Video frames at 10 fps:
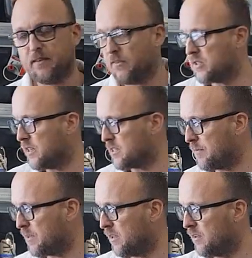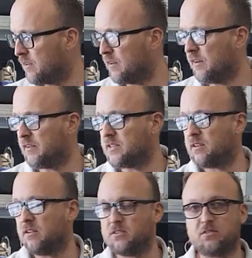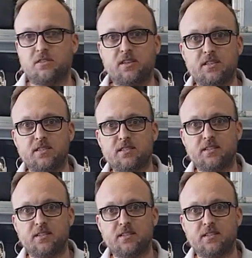which are exactly identical to these.